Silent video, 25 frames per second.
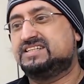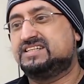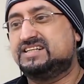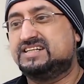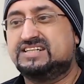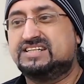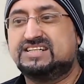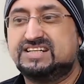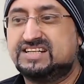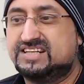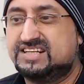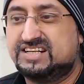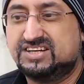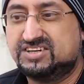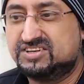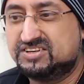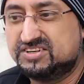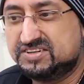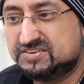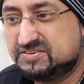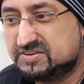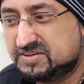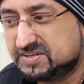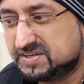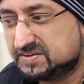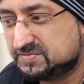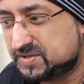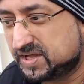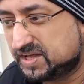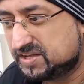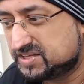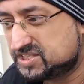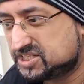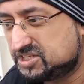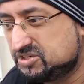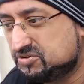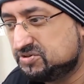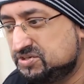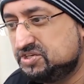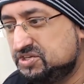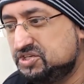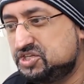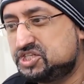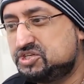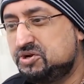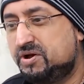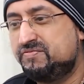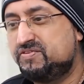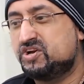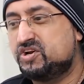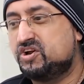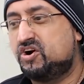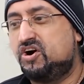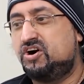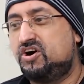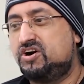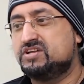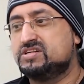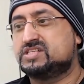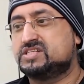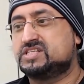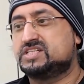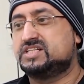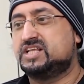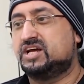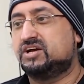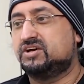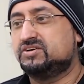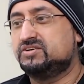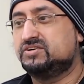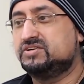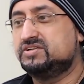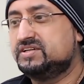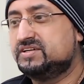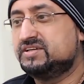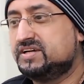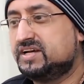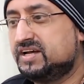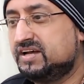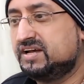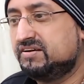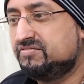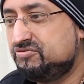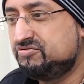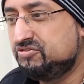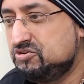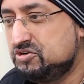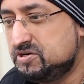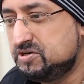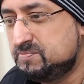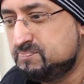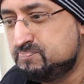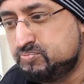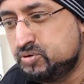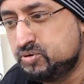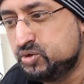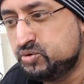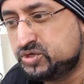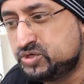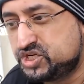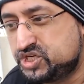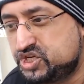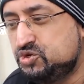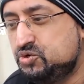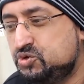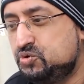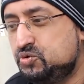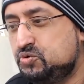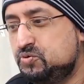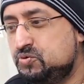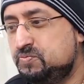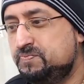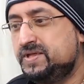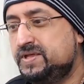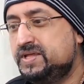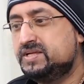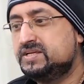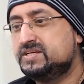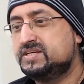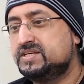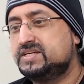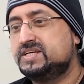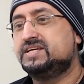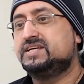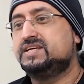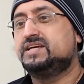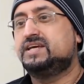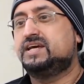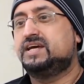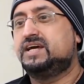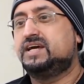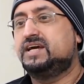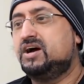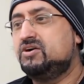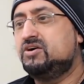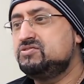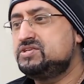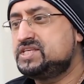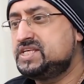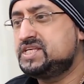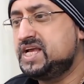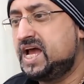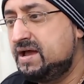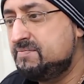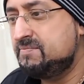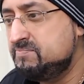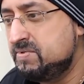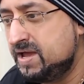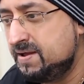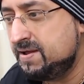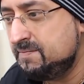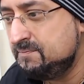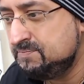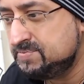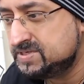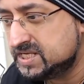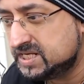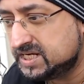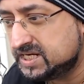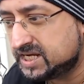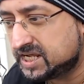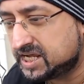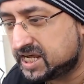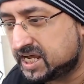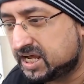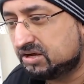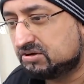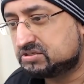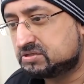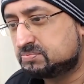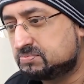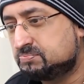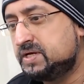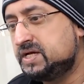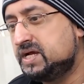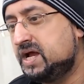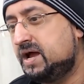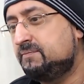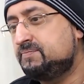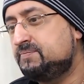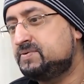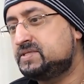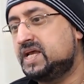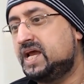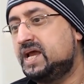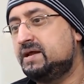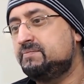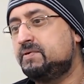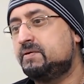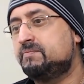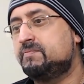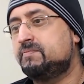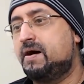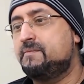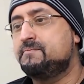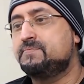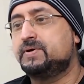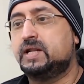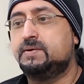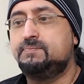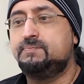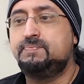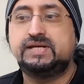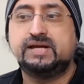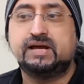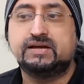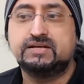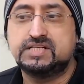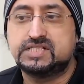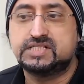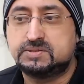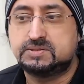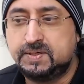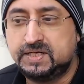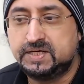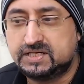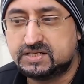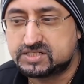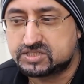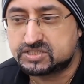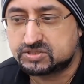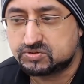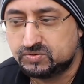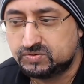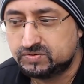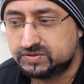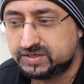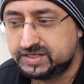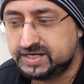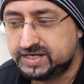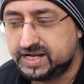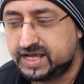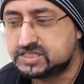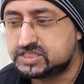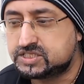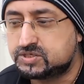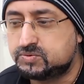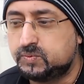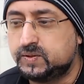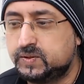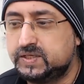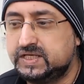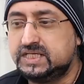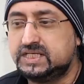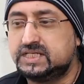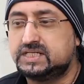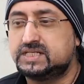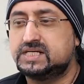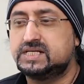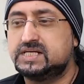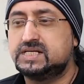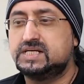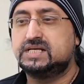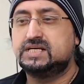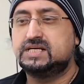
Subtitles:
I don't know. You still haven't answered though. Food Bootoon. Sam M's in the house. Big up Sam M. I'm gonna be going Speaker's Corner next week,